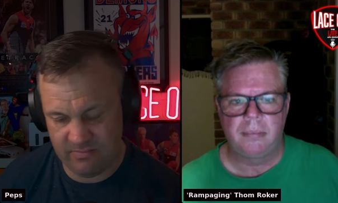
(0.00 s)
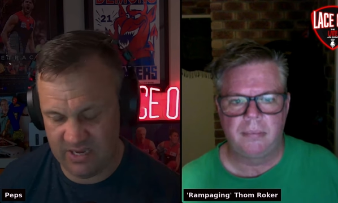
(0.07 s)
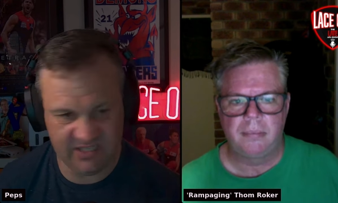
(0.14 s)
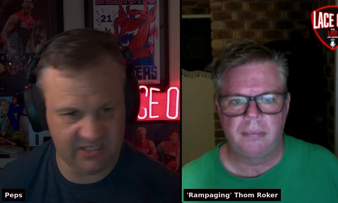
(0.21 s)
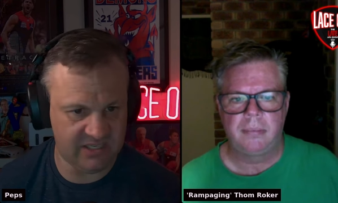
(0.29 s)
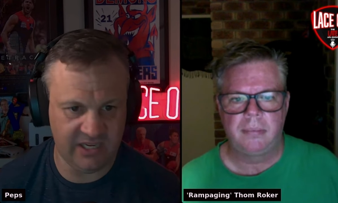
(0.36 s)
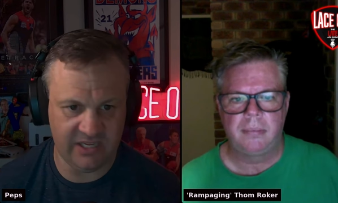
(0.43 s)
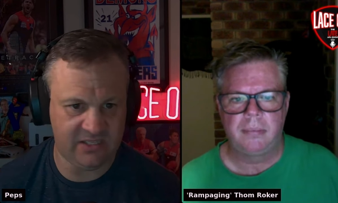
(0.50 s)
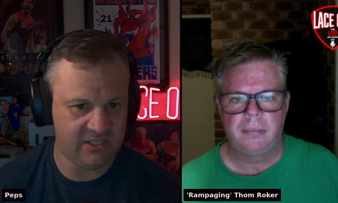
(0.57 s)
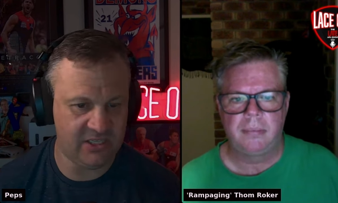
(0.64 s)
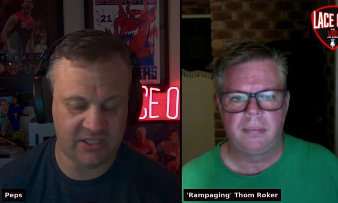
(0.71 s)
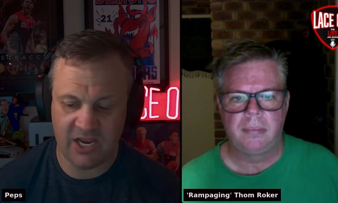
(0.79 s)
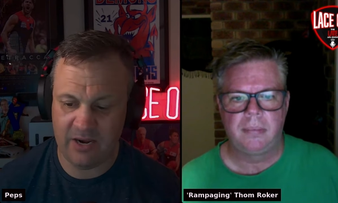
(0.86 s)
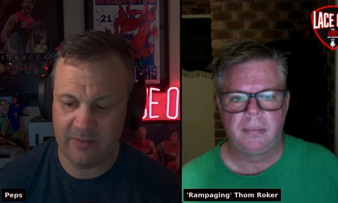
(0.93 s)
Speaker 1: It's
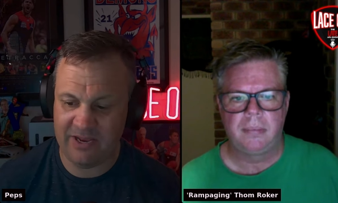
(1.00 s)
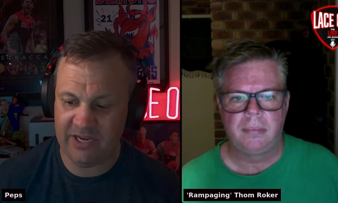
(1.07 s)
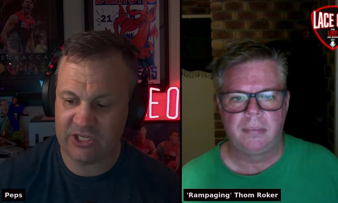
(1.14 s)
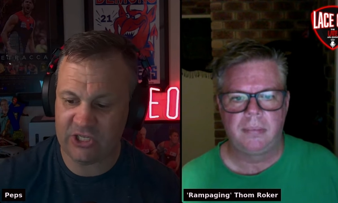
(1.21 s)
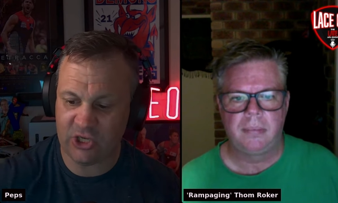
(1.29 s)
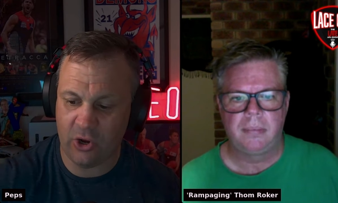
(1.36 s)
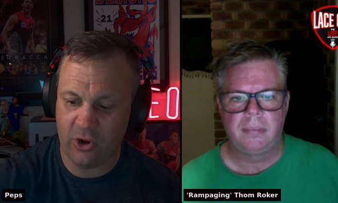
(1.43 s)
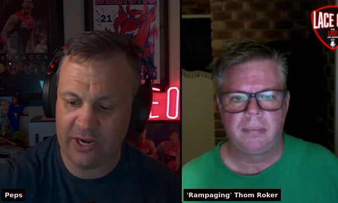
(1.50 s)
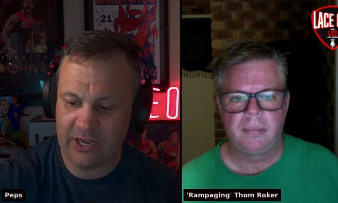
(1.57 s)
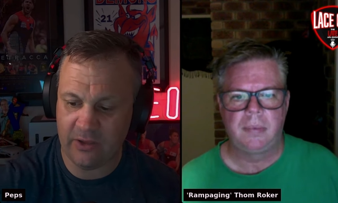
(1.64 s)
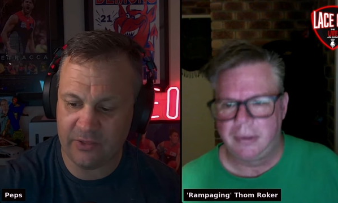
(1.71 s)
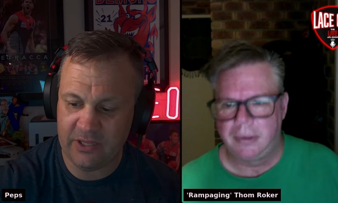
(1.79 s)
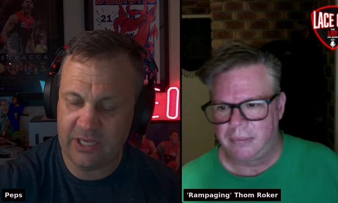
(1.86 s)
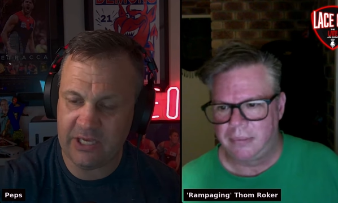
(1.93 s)
just going to be an exciting.
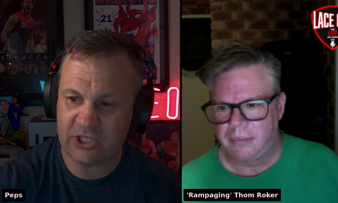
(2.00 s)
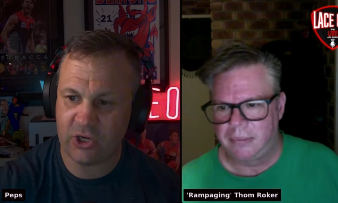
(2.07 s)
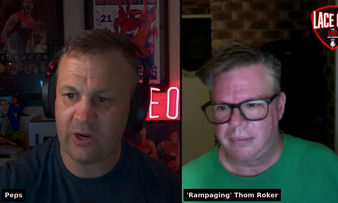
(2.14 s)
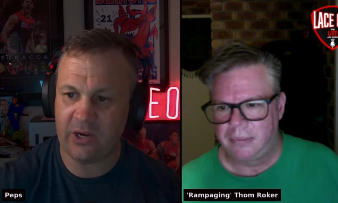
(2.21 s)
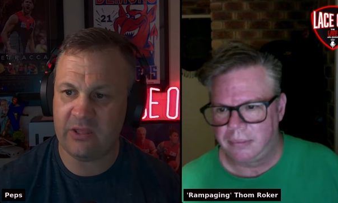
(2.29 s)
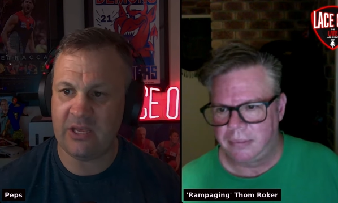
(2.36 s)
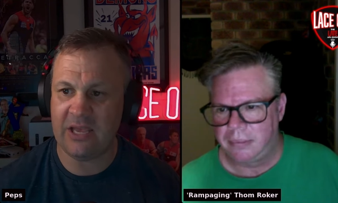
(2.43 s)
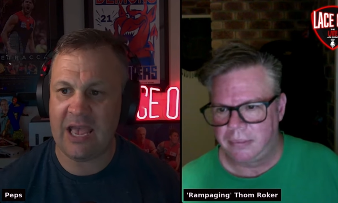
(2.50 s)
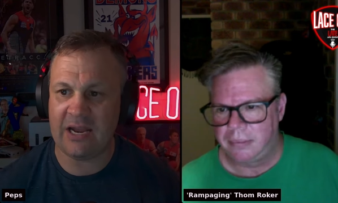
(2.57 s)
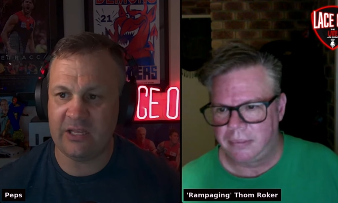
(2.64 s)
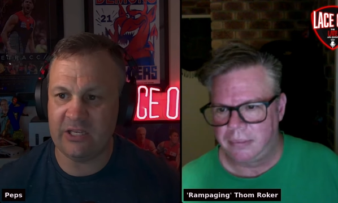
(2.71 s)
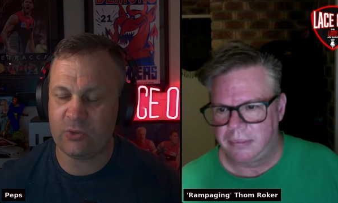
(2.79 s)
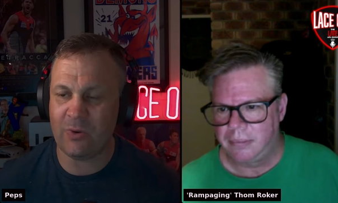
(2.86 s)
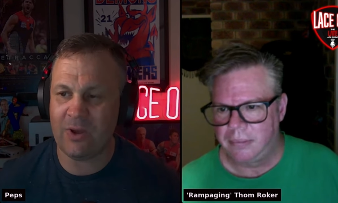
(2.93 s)
I think the exciting thing out
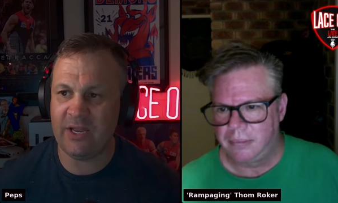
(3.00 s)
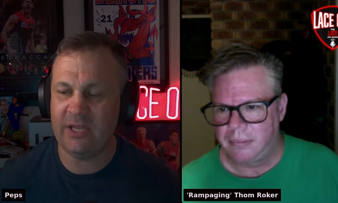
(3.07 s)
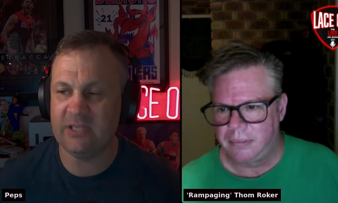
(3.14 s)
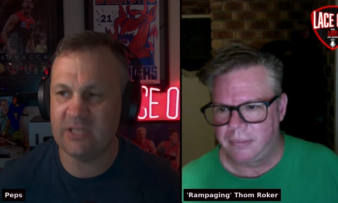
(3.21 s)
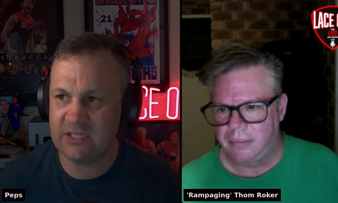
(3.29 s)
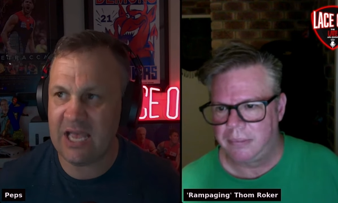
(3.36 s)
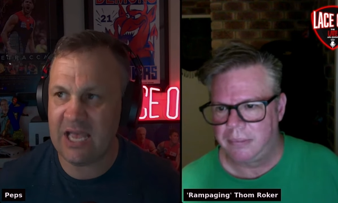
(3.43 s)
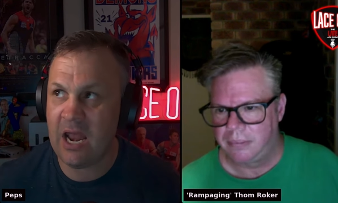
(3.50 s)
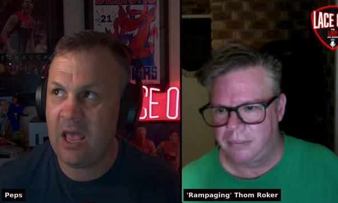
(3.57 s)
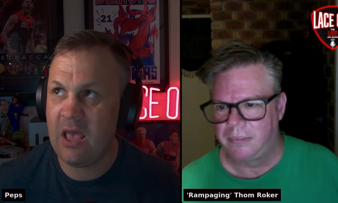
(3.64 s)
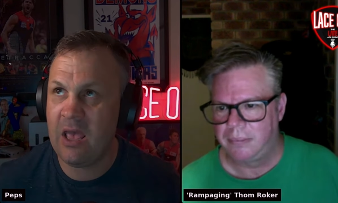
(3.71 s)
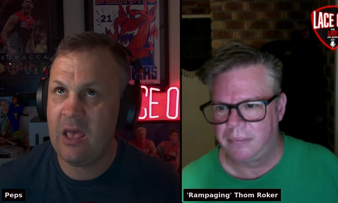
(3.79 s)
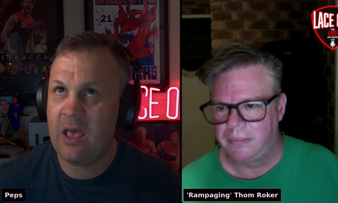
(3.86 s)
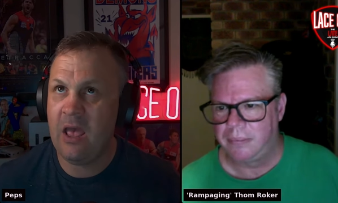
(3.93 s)
of this one is that
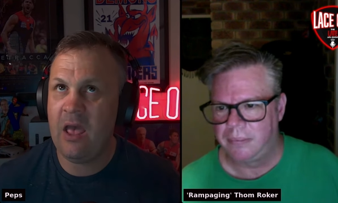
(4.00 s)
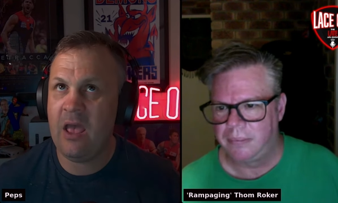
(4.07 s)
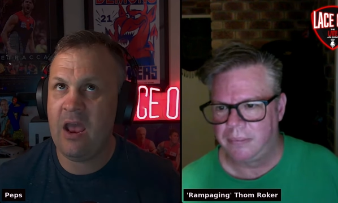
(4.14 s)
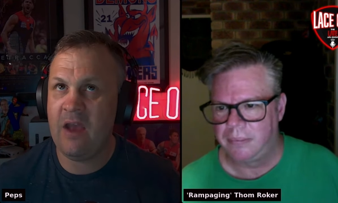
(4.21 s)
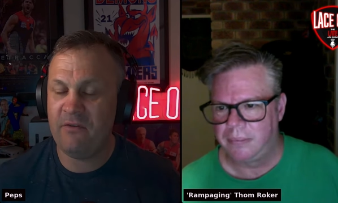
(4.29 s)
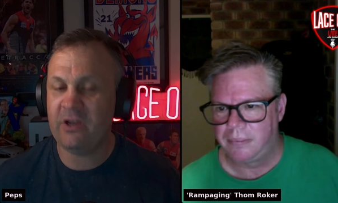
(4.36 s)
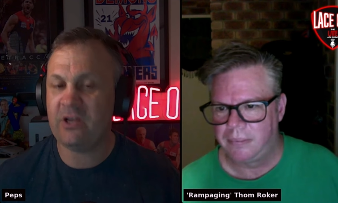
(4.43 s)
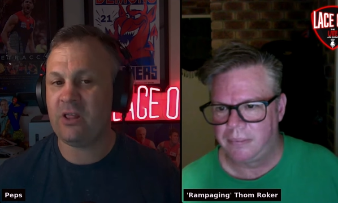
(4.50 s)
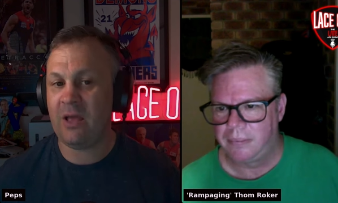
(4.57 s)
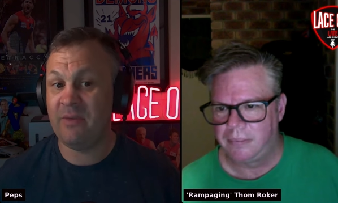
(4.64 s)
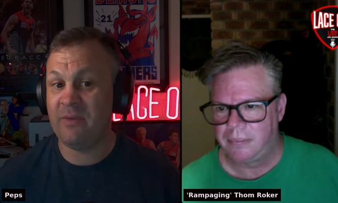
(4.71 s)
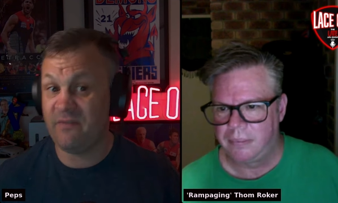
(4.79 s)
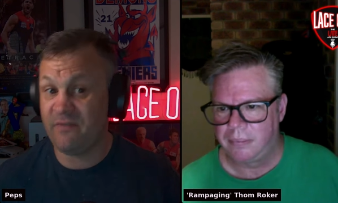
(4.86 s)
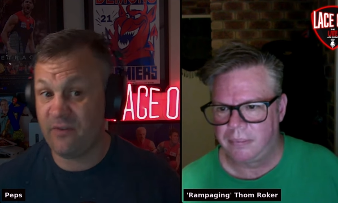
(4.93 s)
every
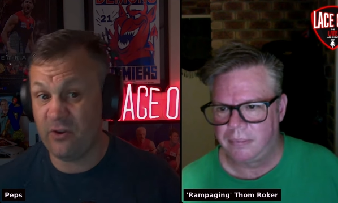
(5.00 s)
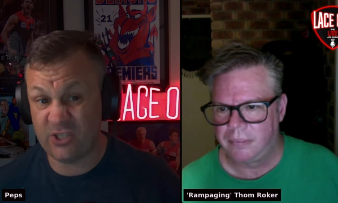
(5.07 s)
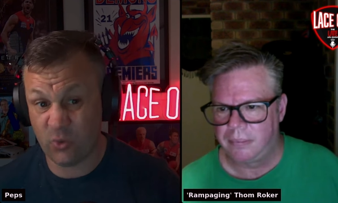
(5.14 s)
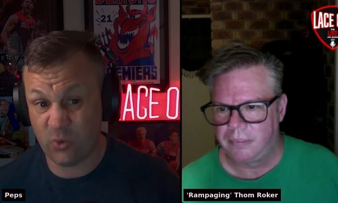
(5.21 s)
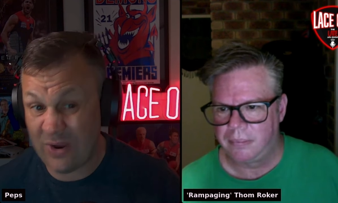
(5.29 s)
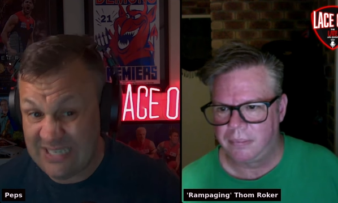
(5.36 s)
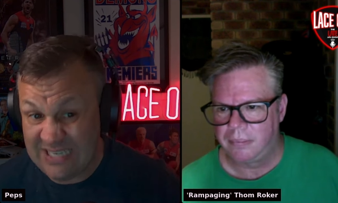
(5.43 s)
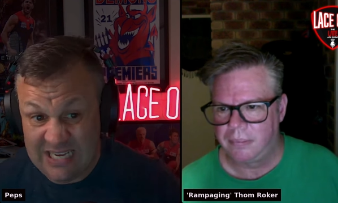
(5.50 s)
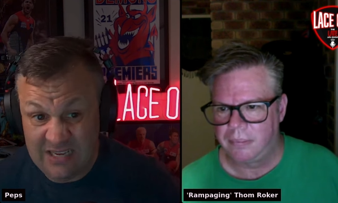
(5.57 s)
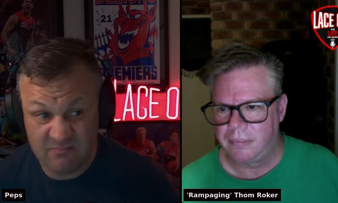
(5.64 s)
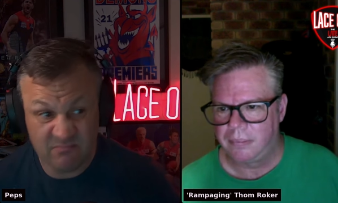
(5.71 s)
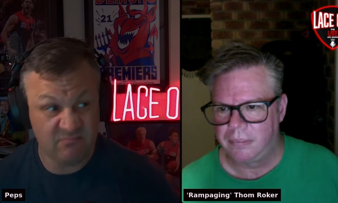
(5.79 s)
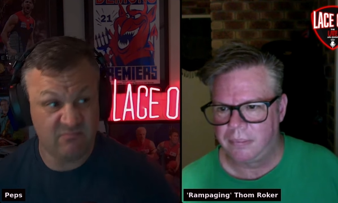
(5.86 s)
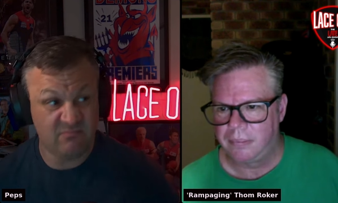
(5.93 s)
club in the first
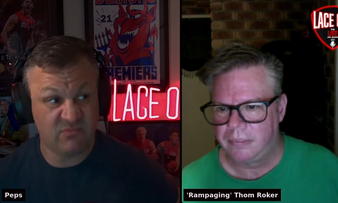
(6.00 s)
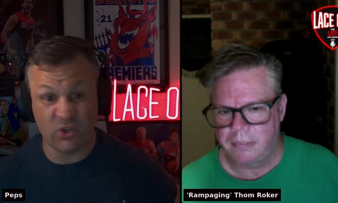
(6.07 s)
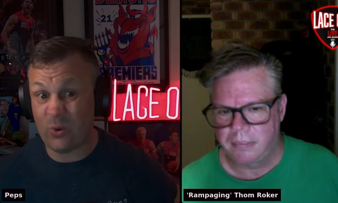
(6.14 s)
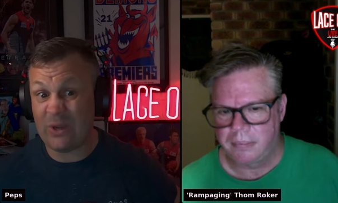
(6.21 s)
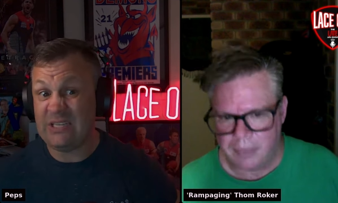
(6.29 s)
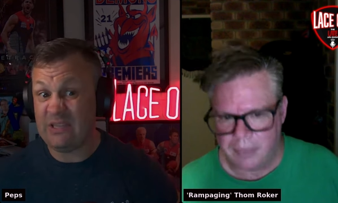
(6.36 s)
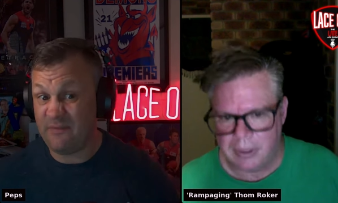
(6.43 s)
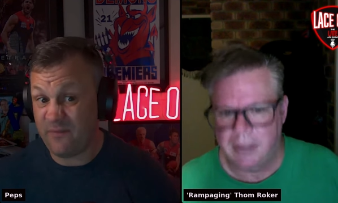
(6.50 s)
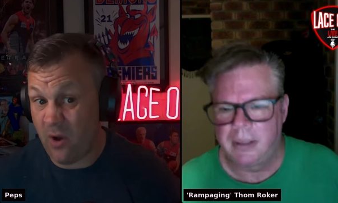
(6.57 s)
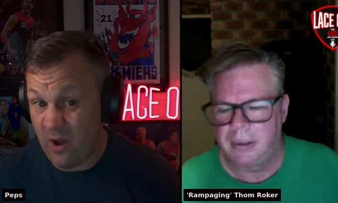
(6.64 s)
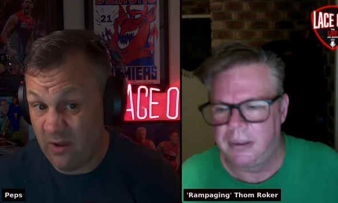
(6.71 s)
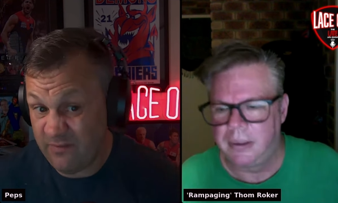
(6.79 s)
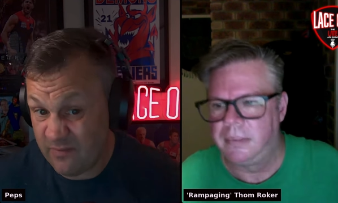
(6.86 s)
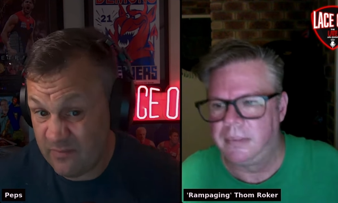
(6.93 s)
20 to
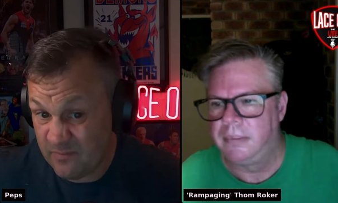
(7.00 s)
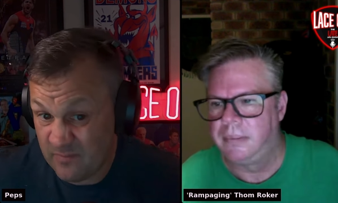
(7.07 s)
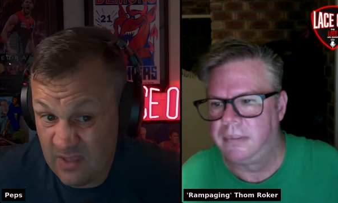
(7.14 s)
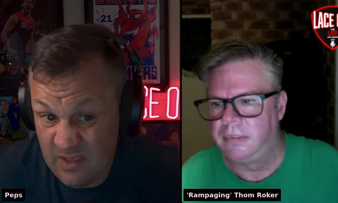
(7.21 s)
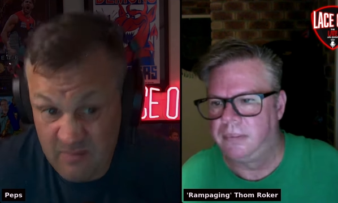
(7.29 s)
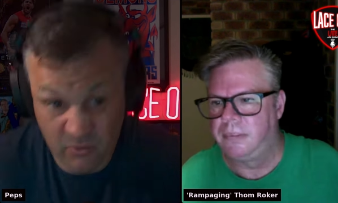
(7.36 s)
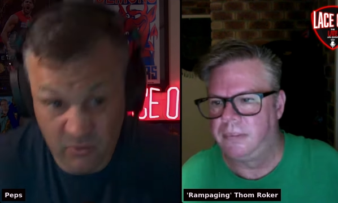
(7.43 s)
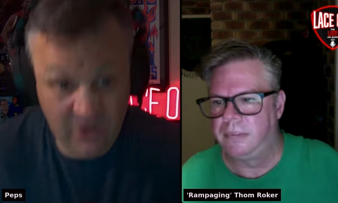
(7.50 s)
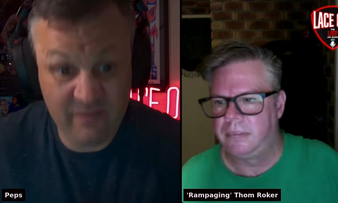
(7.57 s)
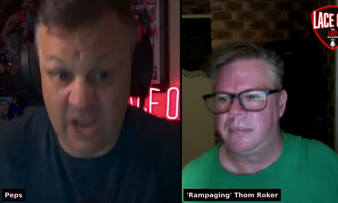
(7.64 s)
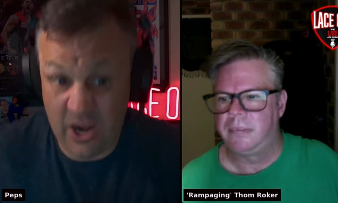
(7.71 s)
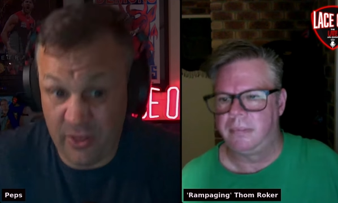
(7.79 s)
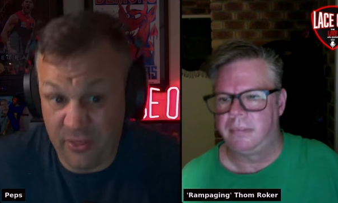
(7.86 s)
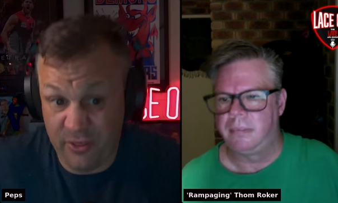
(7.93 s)
25, could even
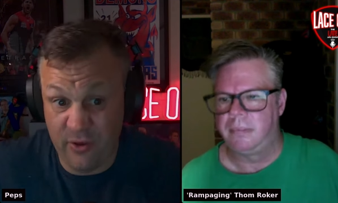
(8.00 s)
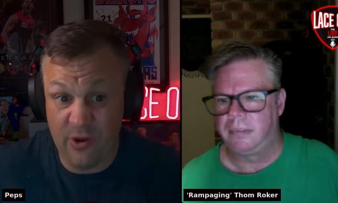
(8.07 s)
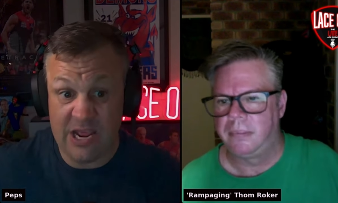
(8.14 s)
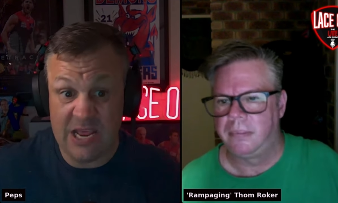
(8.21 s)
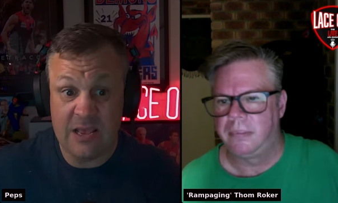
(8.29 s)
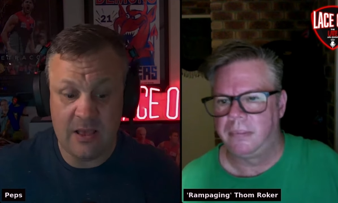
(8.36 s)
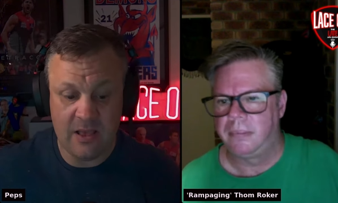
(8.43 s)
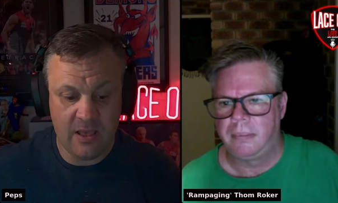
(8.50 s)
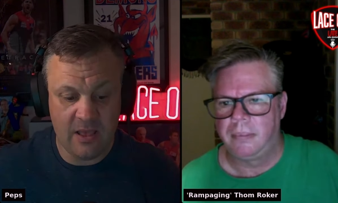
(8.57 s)
go to 30,